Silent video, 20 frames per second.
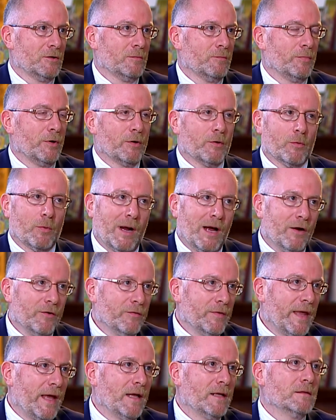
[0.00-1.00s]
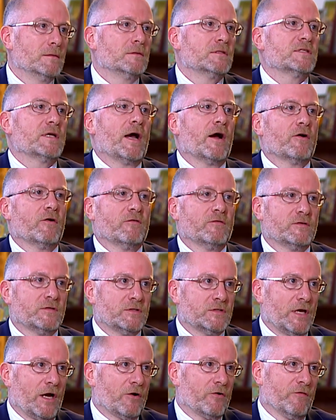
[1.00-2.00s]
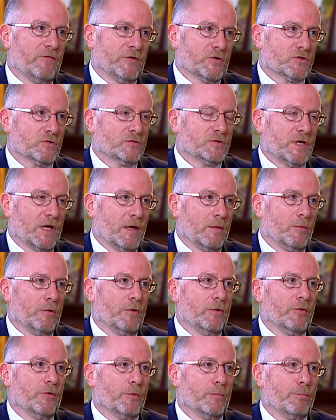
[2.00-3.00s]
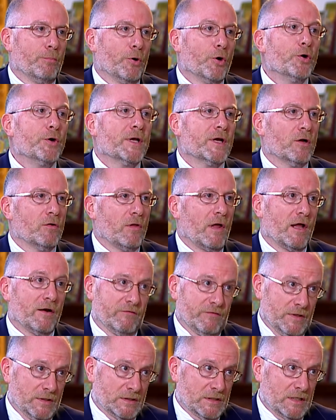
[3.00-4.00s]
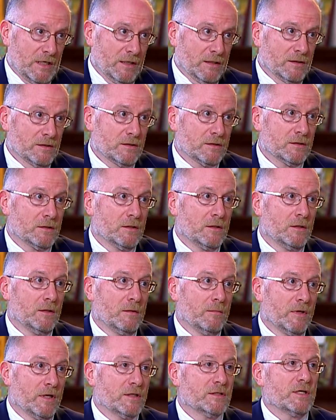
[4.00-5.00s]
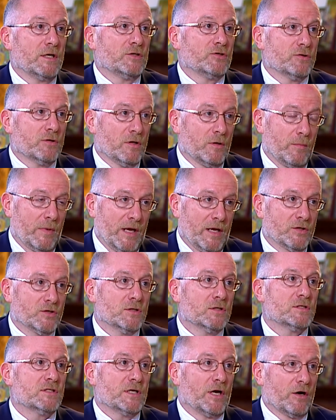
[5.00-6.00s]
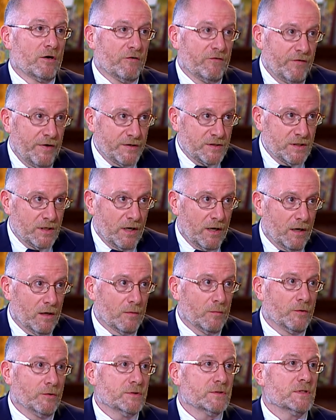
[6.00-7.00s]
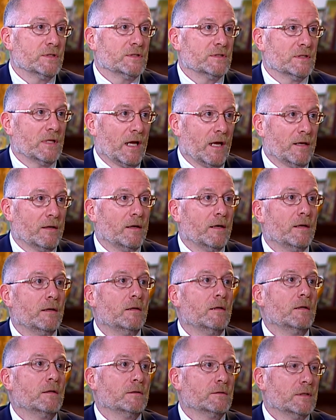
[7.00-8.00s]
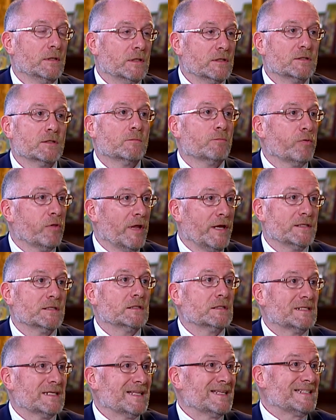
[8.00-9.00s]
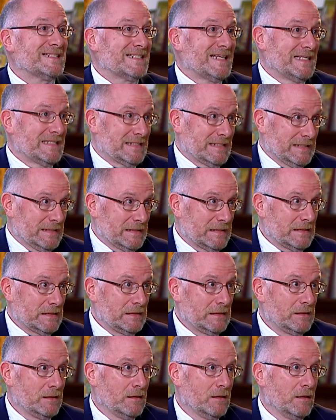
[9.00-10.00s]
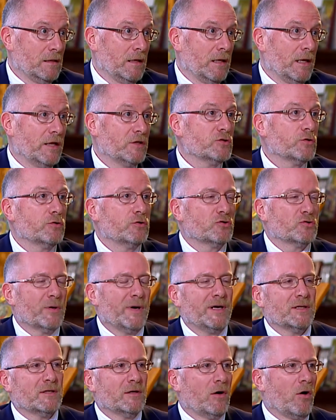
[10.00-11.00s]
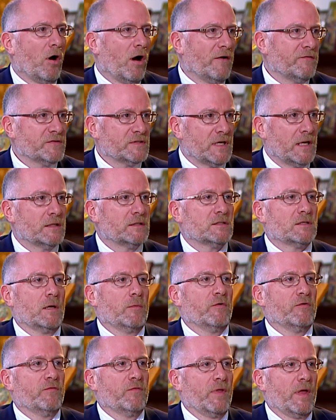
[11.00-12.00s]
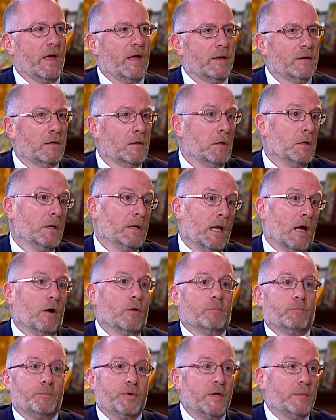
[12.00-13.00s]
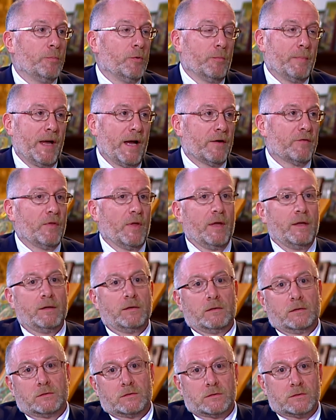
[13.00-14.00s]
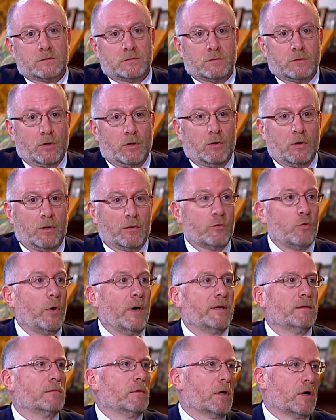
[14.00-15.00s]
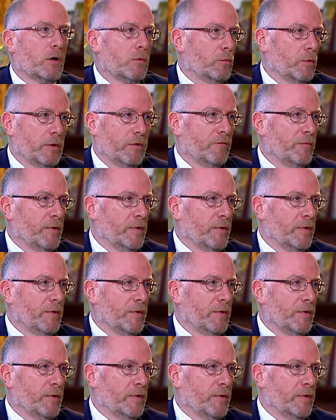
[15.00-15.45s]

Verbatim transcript: but around that sacri sacrificial table, they're burning a lot of incense because, as you can imagine, sacrificing animals is not, isn't pleasant to the senses. And so you're trying to offset some of that. Now, people back then is, you know, are quite, would have